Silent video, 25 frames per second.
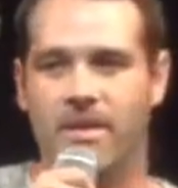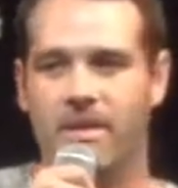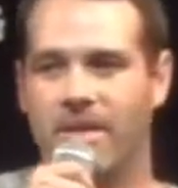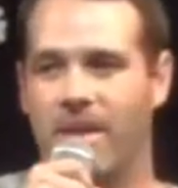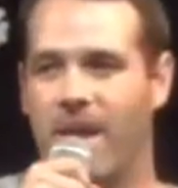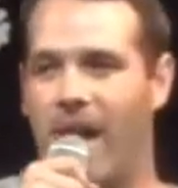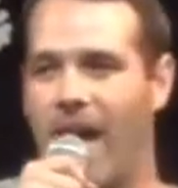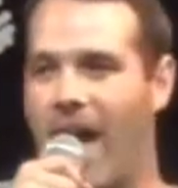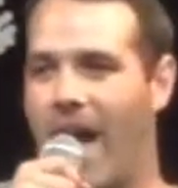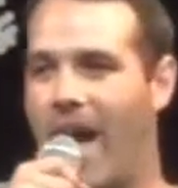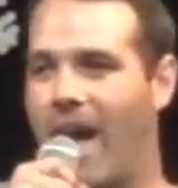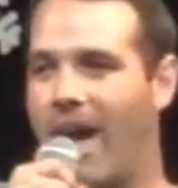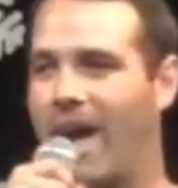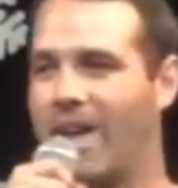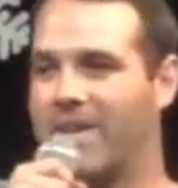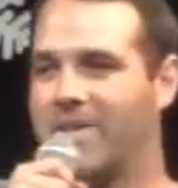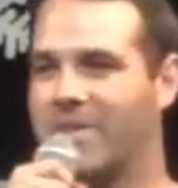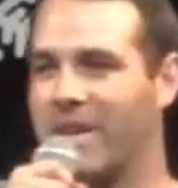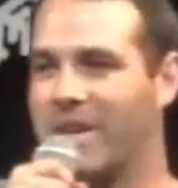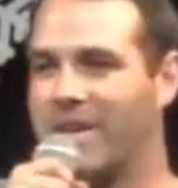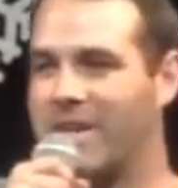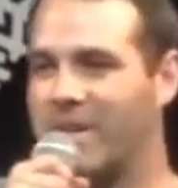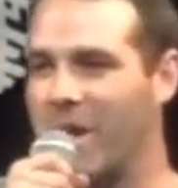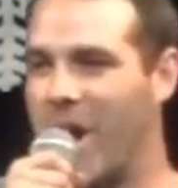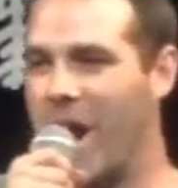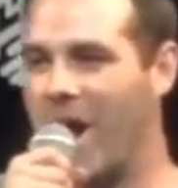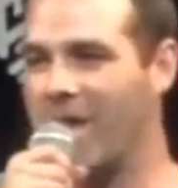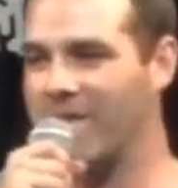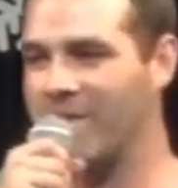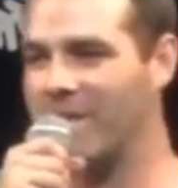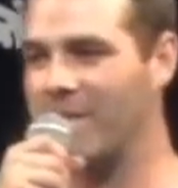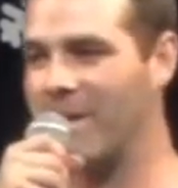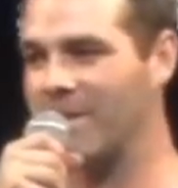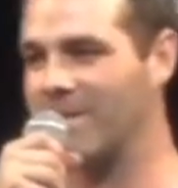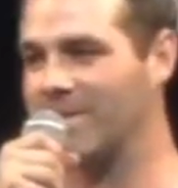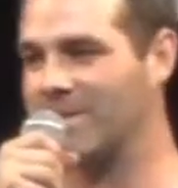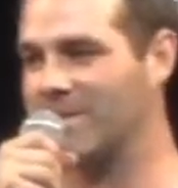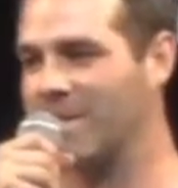Yeah, I drank coffee
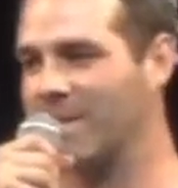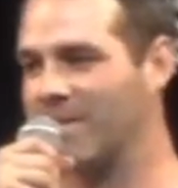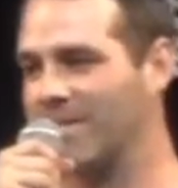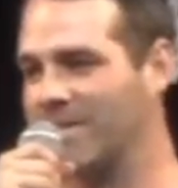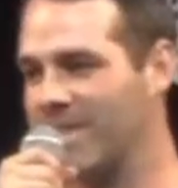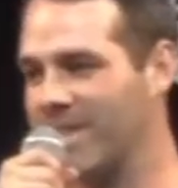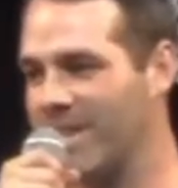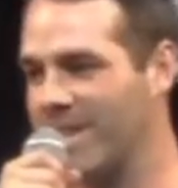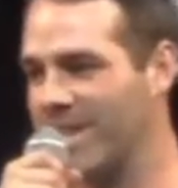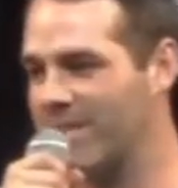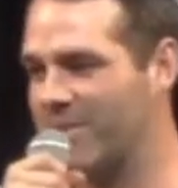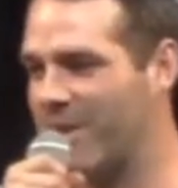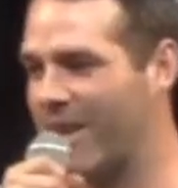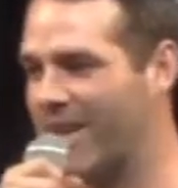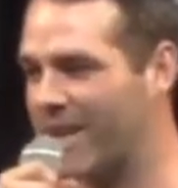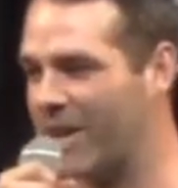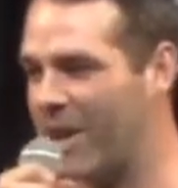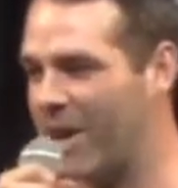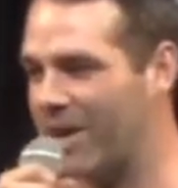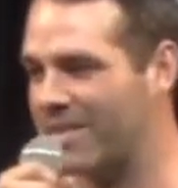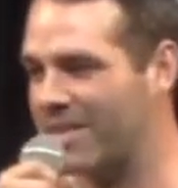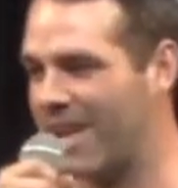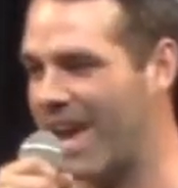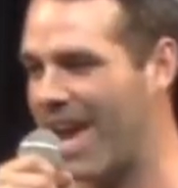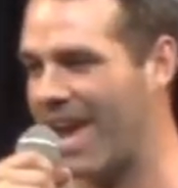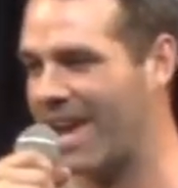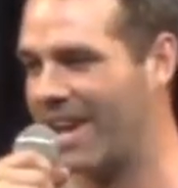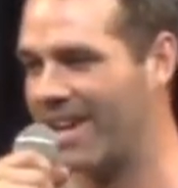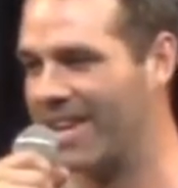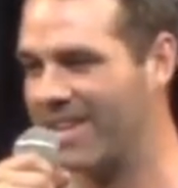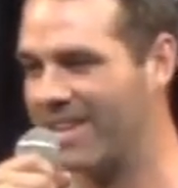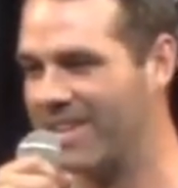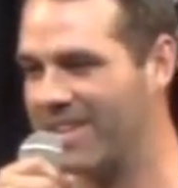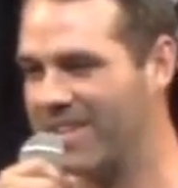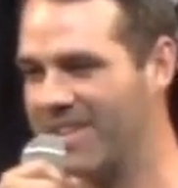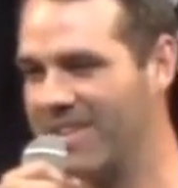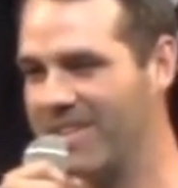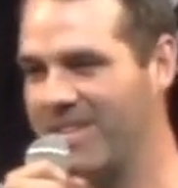when I was 13. Drank it all day.